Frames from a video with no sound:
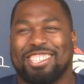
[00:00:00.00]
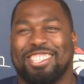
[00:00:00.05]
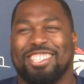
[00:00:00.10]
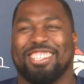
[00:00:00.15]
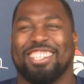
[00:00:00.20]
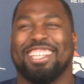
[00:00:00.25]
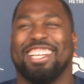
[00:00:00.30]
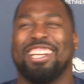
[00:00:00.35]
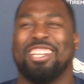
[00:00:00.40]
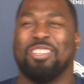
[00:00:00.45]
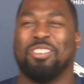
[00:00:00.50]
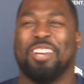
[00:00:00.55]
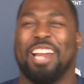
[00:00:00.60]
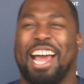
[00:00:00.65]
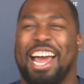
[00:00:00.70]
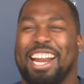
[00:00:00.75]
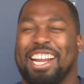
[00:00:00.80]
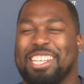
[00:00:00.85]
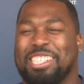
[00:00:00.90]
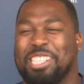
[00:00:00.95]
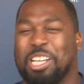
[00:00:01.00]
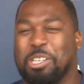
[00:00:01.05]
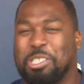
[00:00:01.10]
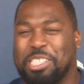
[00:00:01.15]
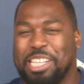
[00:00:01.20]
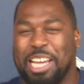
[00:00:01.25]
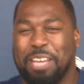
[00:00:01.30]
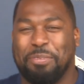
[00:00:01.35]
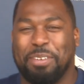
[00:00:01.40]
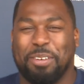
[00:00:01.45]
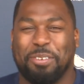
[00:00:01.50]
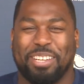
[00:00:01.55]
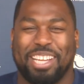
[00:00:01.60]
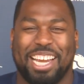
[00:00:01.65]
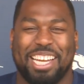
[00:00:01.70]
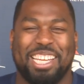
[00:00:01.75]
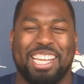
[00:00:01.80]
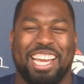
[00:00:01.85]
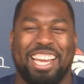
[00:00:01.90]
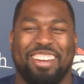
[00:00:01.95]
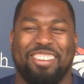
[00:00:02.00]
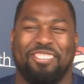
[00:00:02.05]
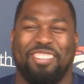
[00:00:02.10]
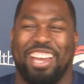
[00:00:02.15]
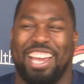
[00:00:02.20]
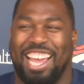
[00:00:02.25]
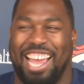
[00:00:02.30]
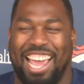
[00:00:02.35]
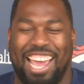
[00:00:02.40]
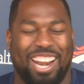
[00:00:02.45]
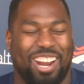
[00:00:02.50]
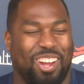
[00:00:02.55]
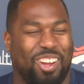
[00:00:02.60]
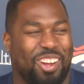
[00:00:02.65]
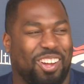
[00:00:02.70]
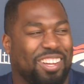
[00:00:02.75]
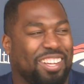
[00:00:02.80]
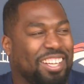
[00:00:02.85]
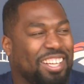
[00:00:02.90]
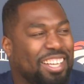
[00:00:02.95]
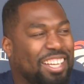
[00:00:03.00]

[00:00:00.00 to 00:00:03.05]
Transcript: Do, do not associate me with that name at all.